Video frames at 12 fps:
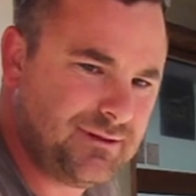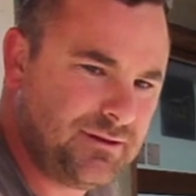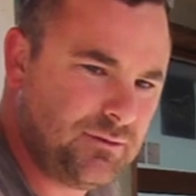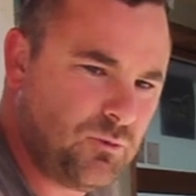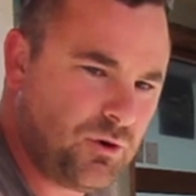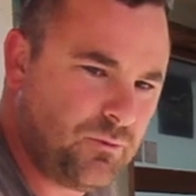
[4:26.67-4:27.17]
a
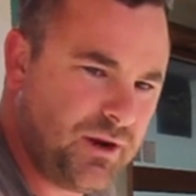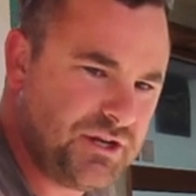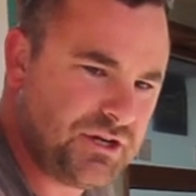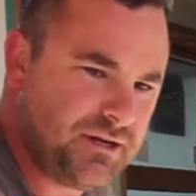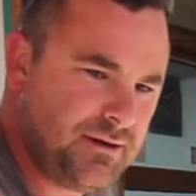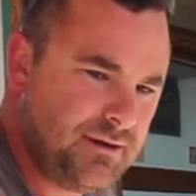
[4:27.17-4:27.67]
little more
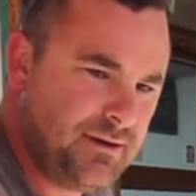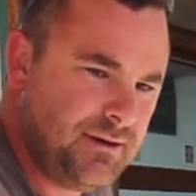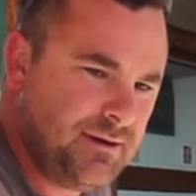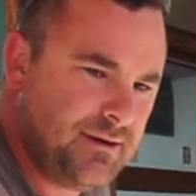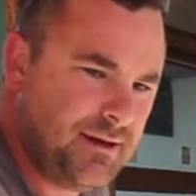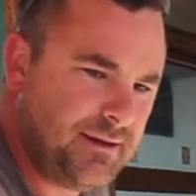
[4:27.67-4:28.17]
rigid.
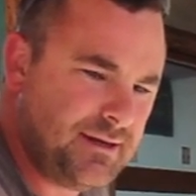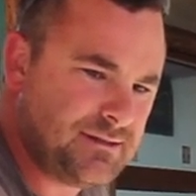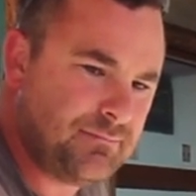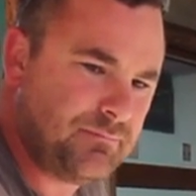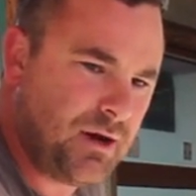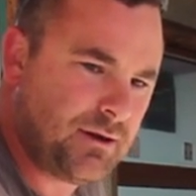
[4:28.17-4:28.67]
It
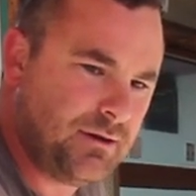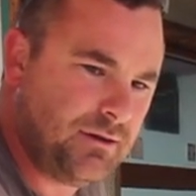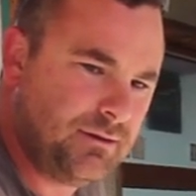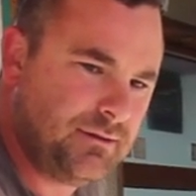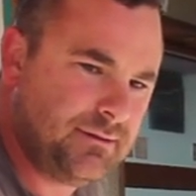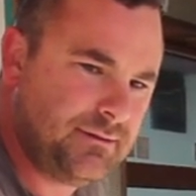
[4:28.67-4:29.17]
doesn't
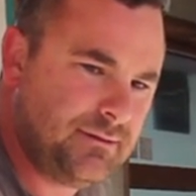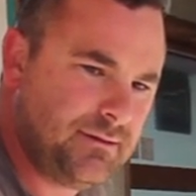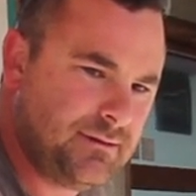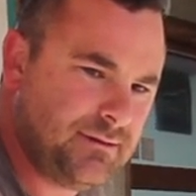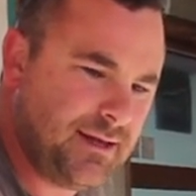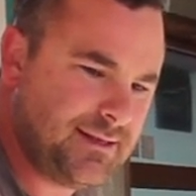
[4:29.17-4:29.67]
buckle
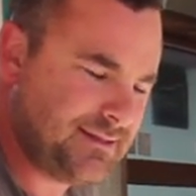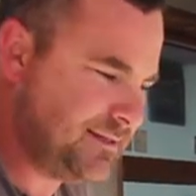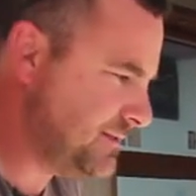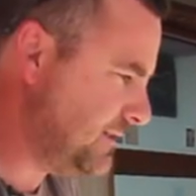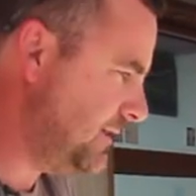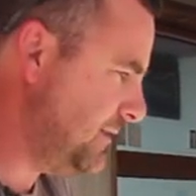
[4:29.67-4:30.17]
as
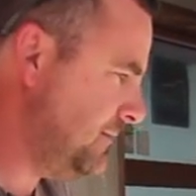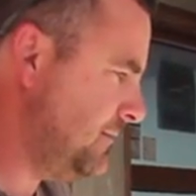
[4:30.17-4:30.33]
easily.